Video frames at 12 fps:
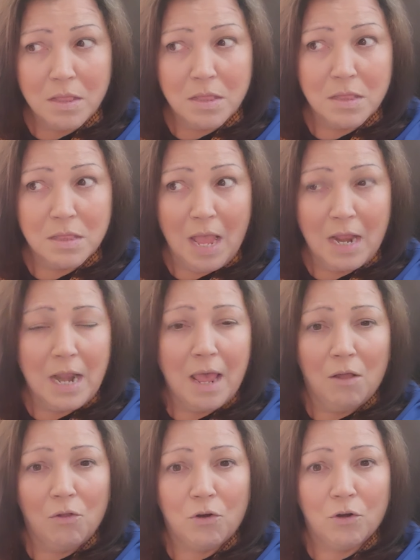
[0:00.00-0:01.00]
They
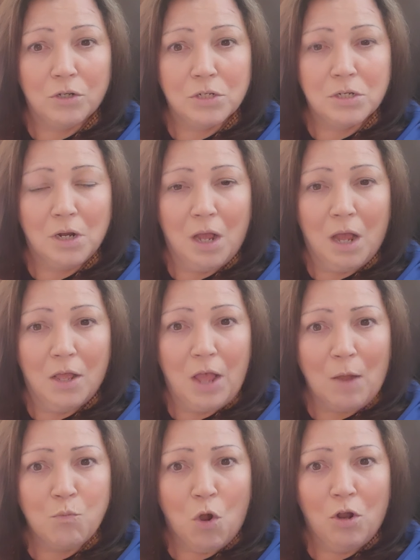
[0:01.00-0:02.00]
now are,
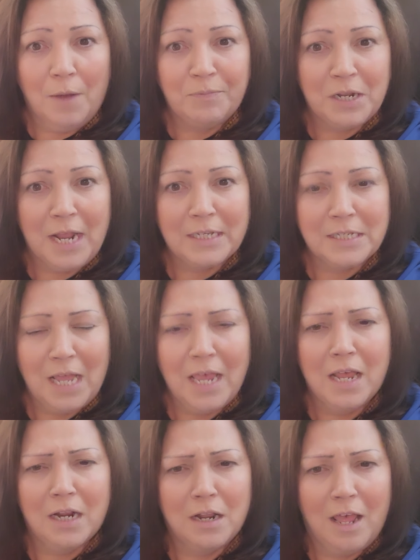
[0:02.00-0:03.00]
I woke up the next
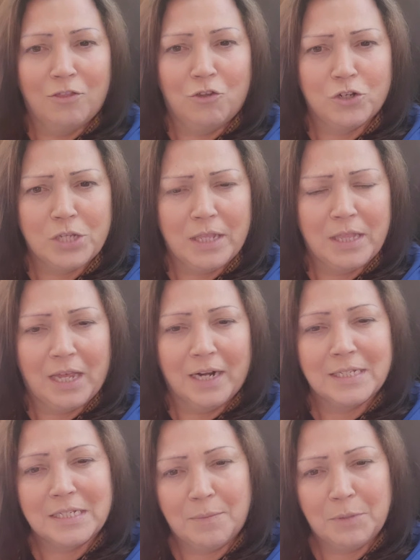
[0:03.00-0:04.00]
day and they're saying they got a
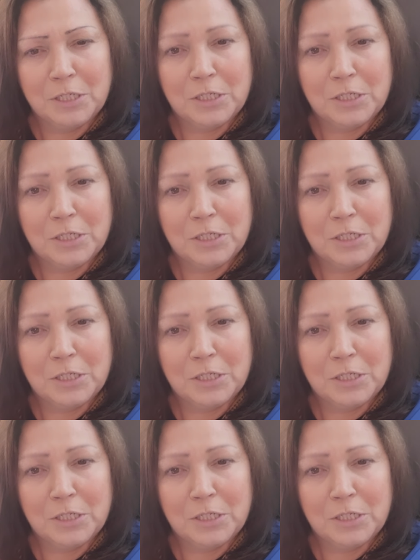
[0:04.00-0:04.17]
stimulus.